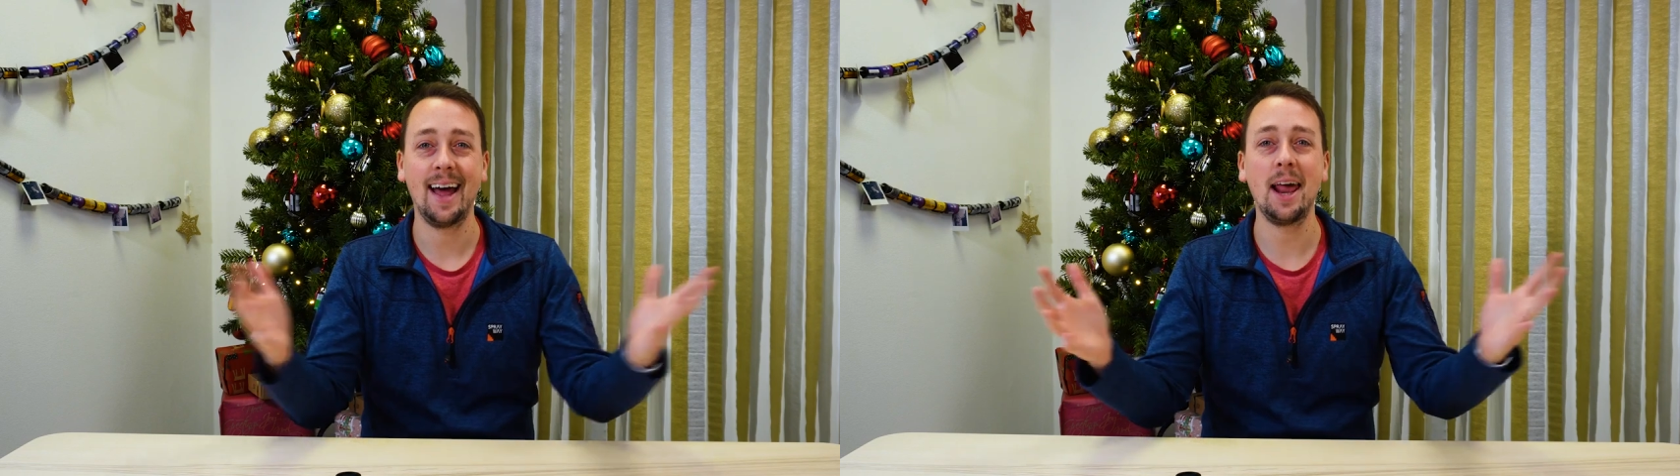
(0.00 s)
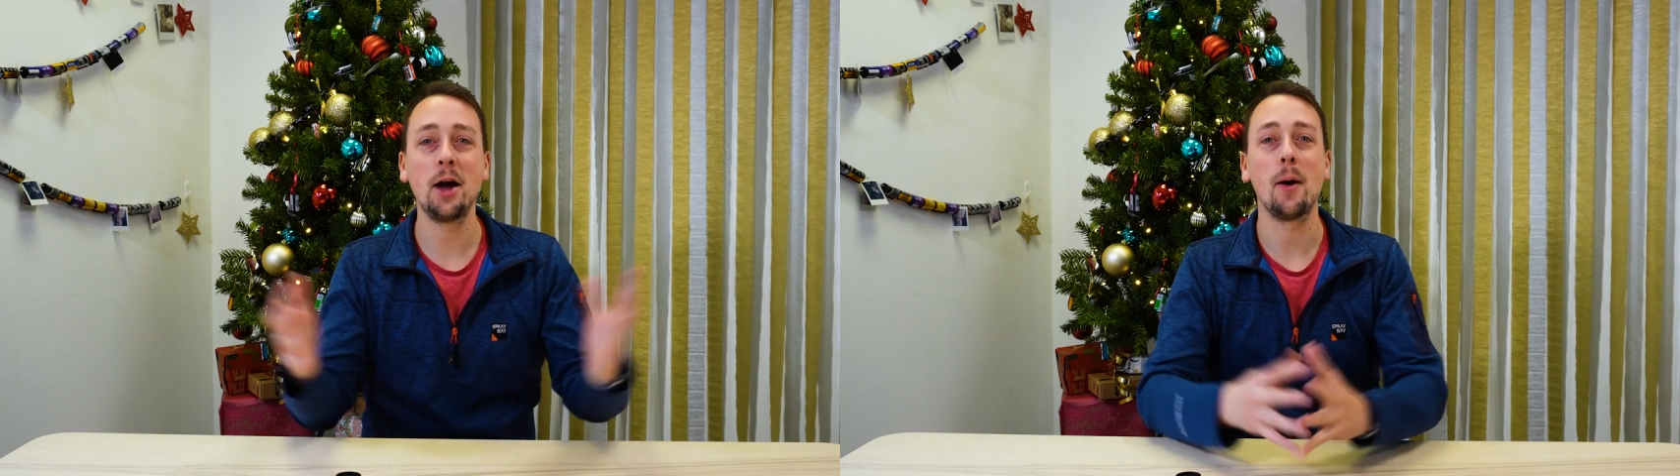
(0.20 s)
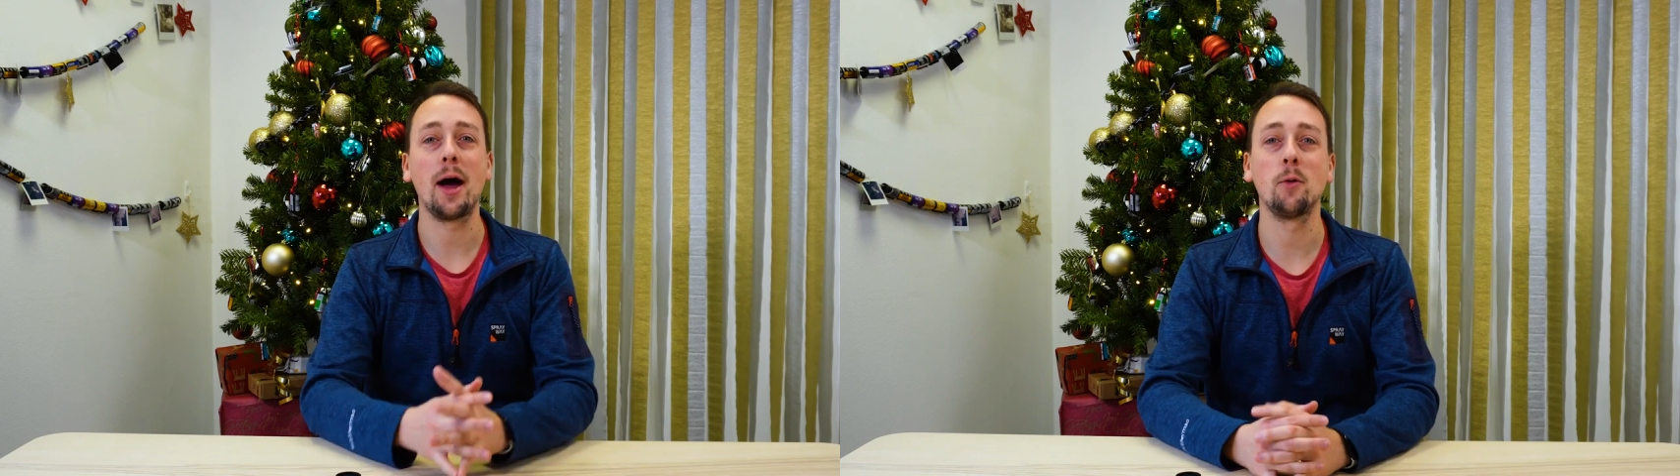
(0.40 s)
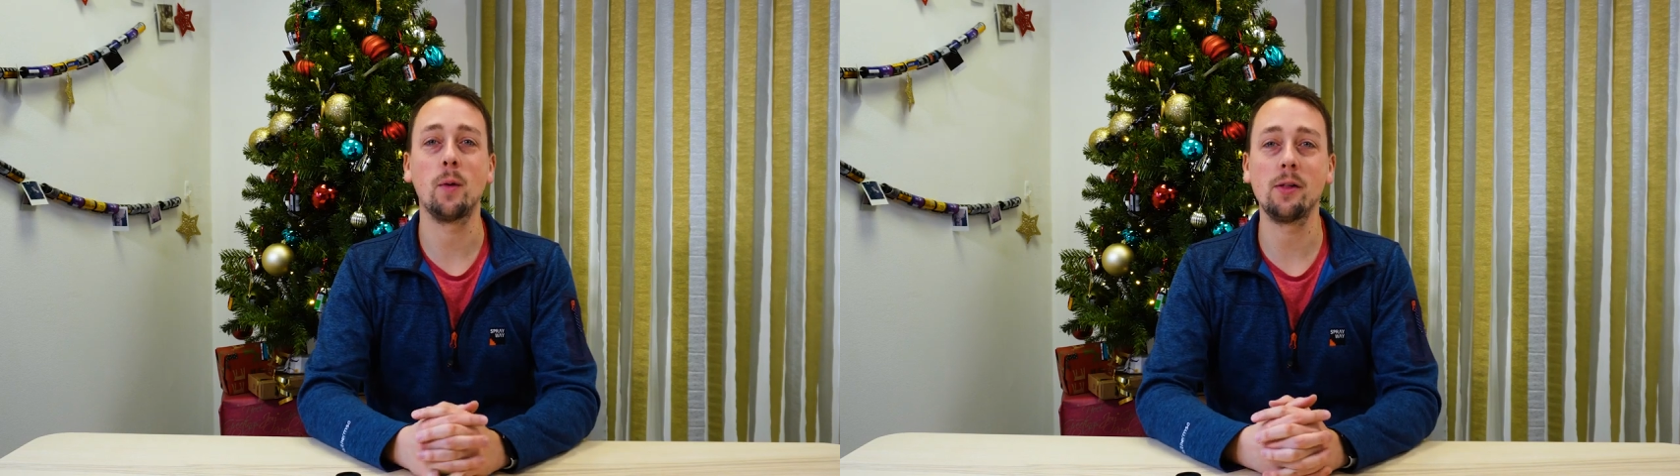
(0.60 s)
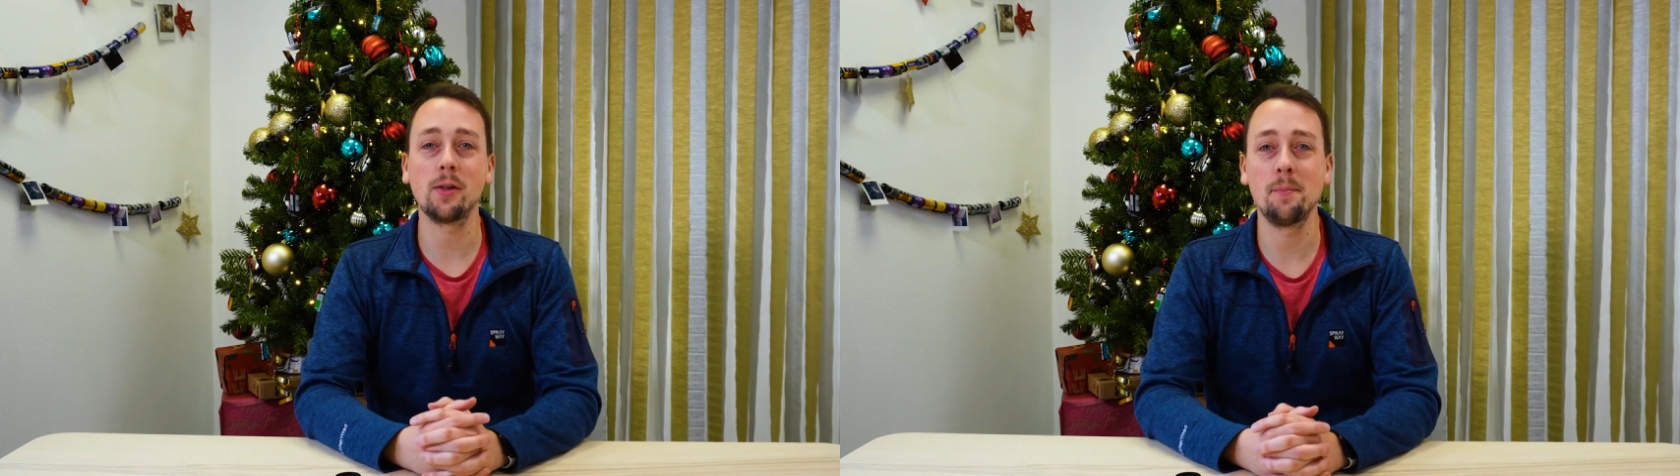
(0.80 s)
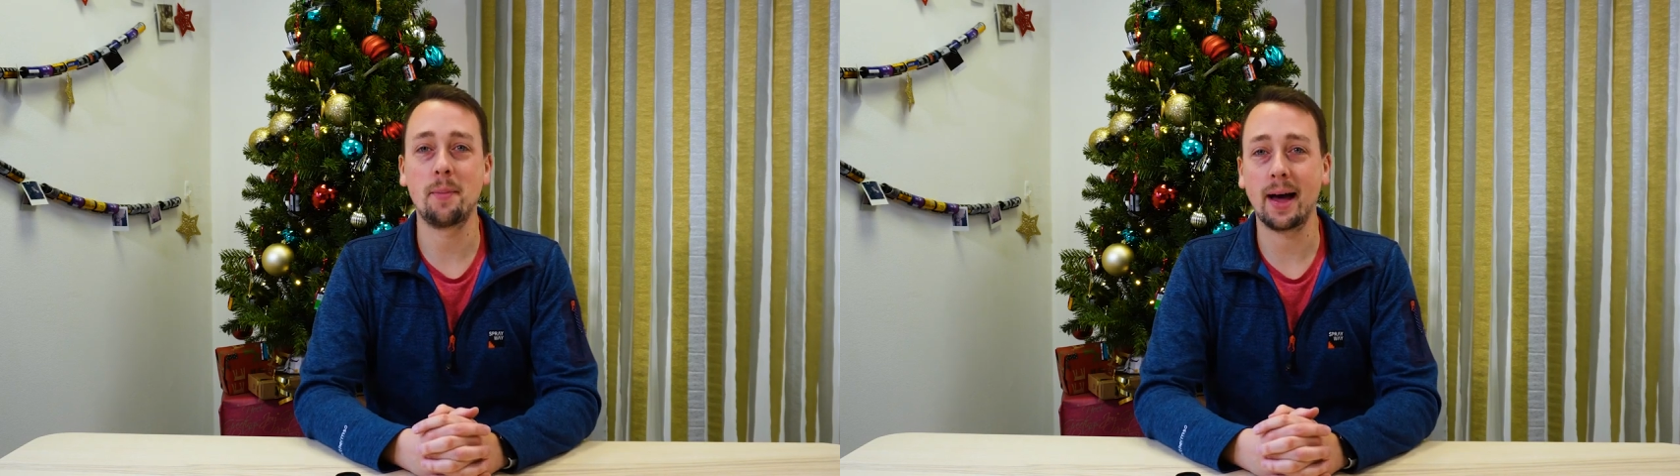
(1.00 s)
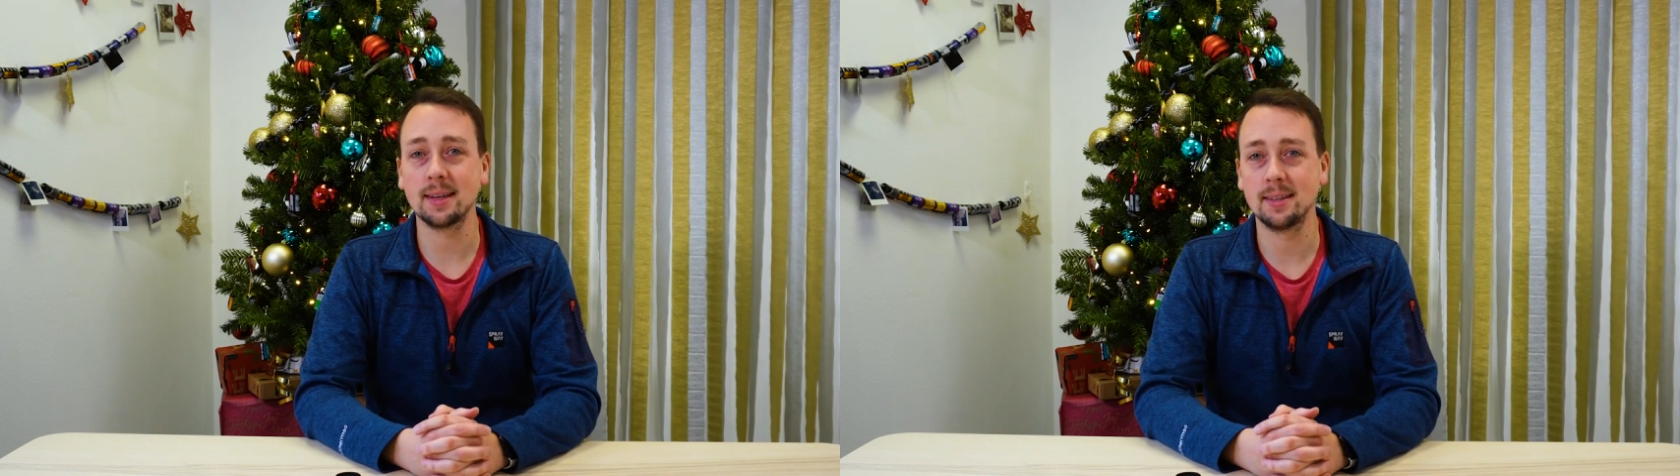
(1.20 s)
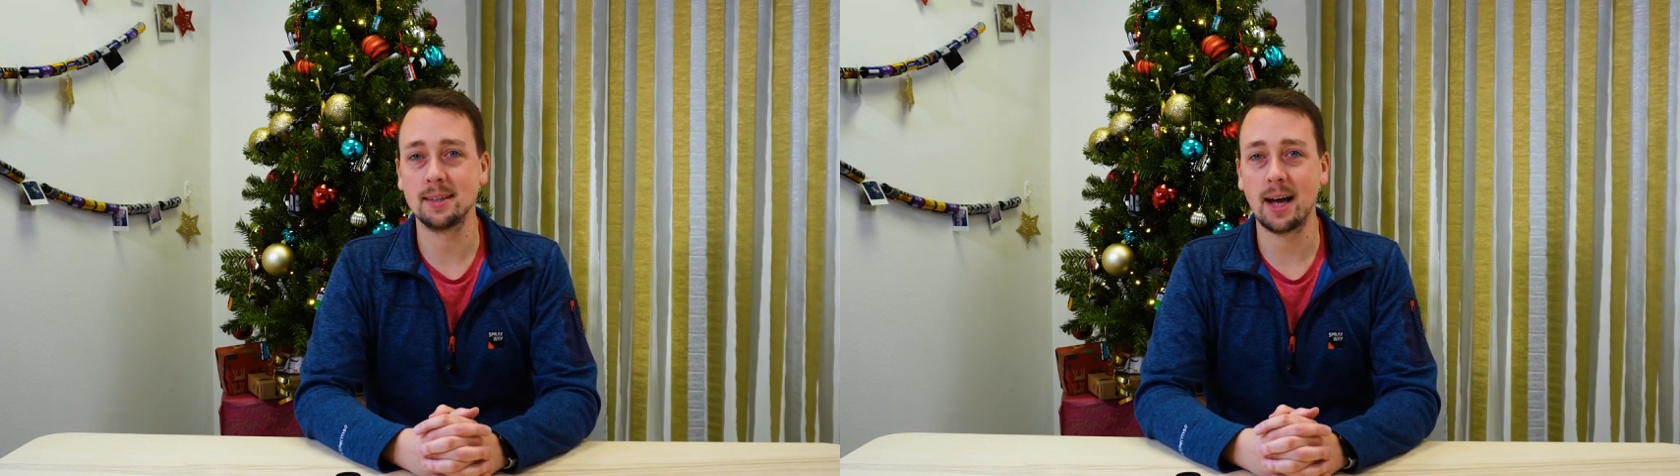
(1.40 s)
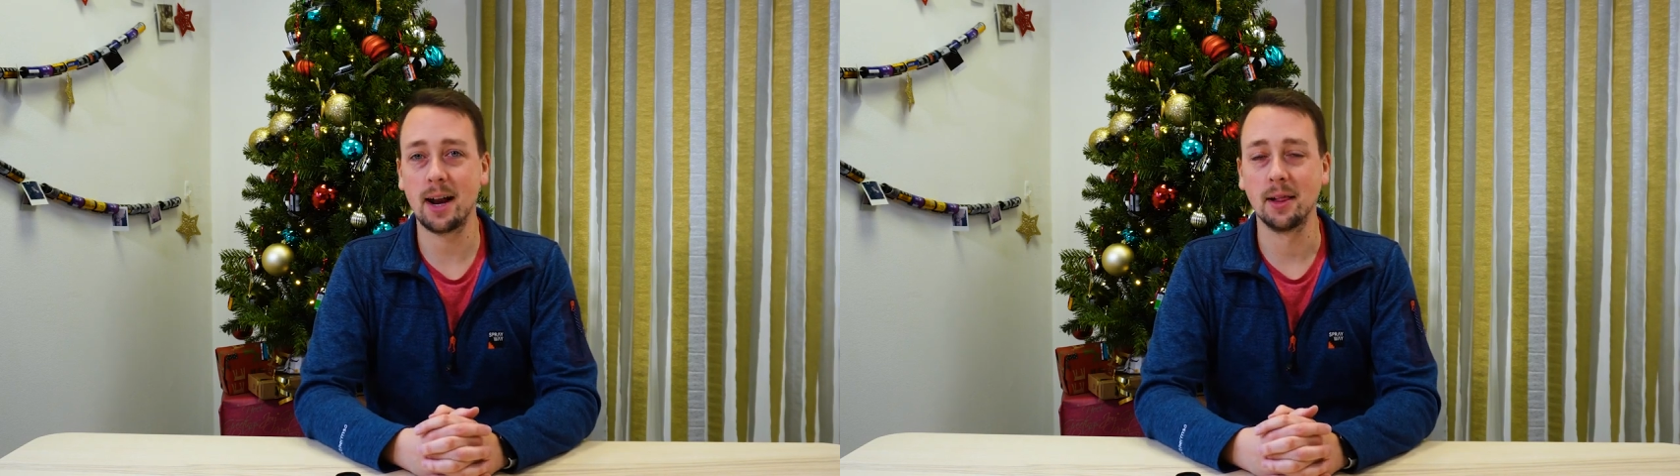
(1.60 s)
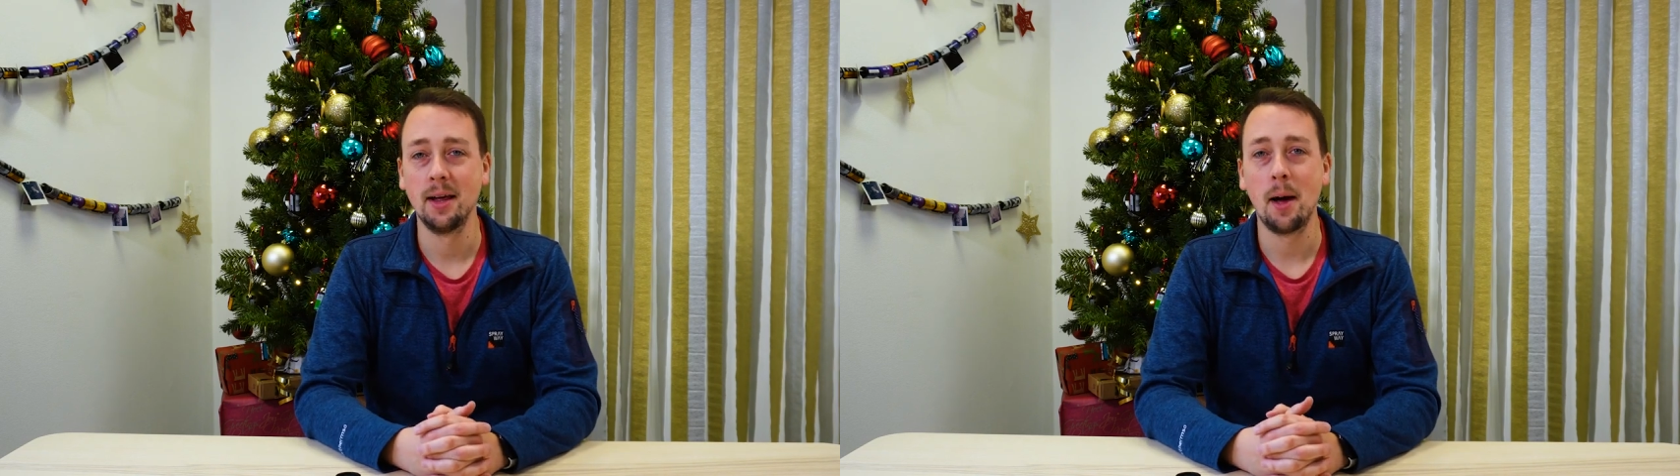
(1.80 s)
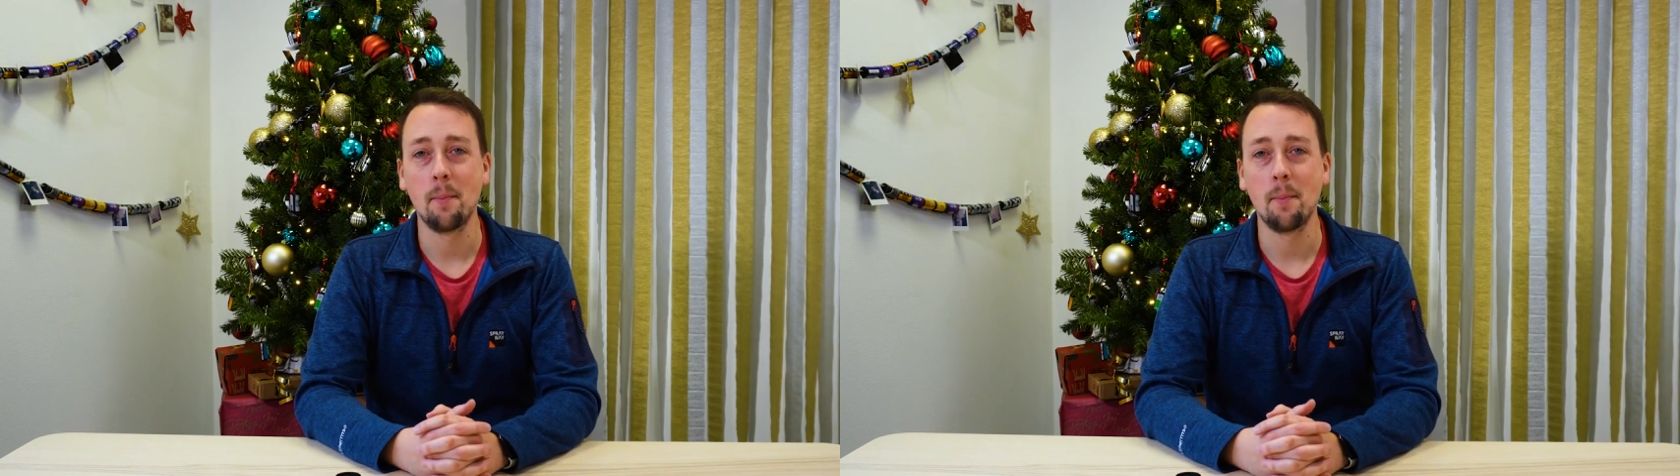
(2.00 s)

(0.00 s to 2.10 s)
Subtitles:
Hello and welcome back to the channel.